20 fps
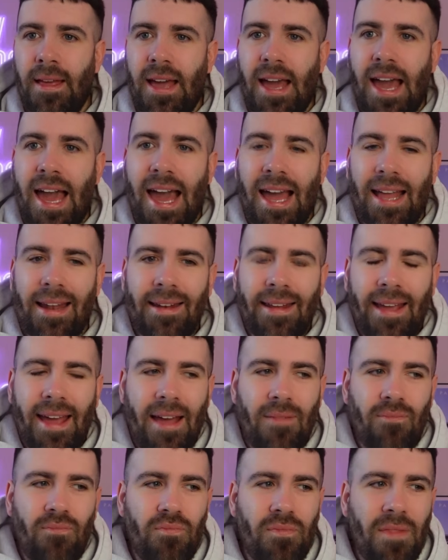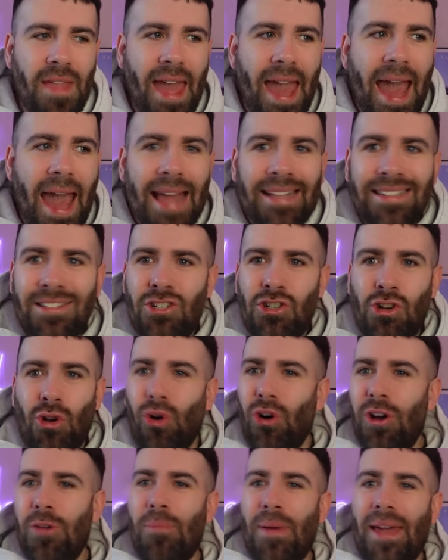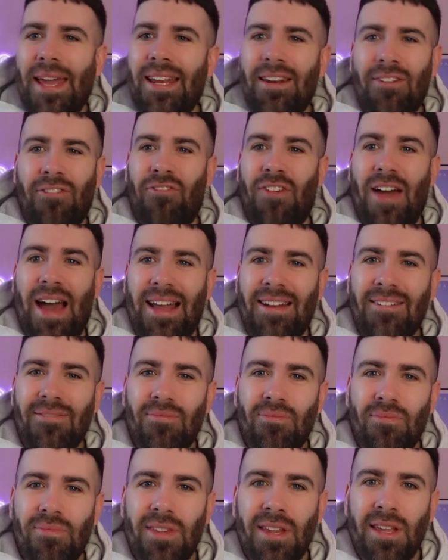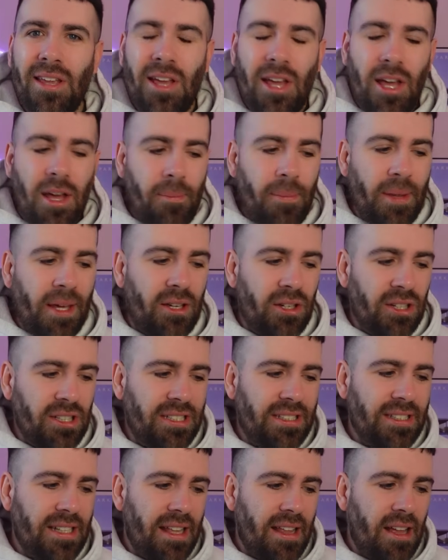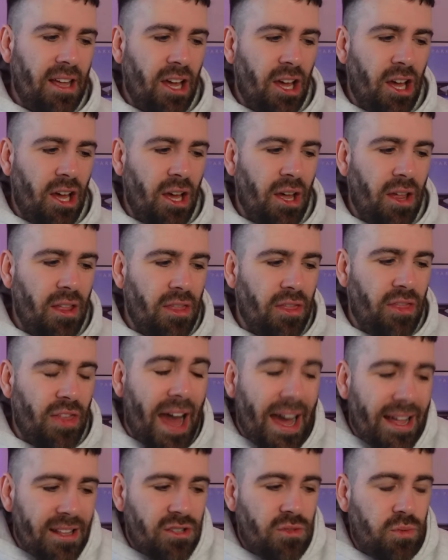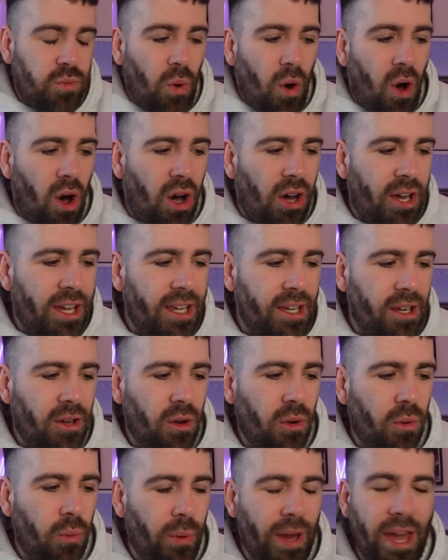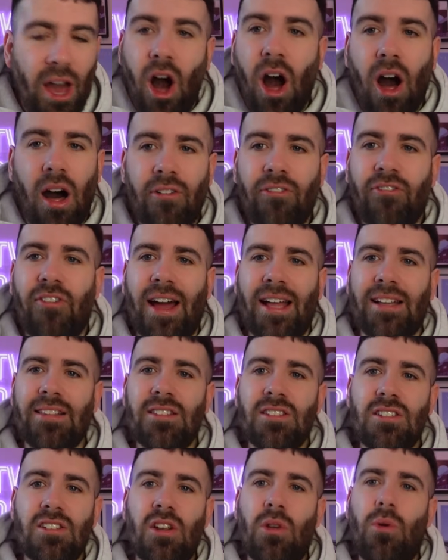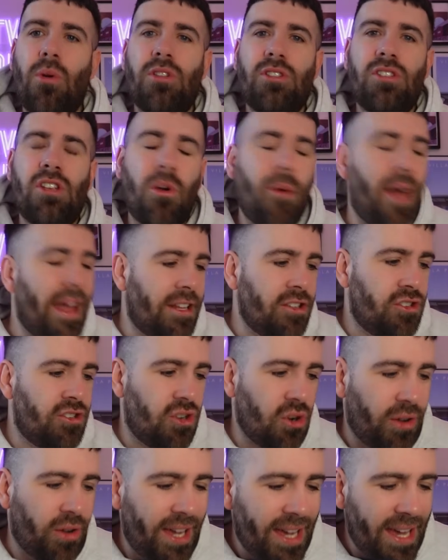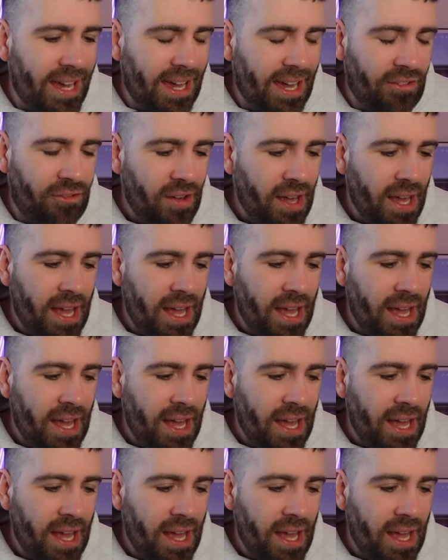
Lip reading: and enjoy being a fan because that's why we are fans, to enjoy it.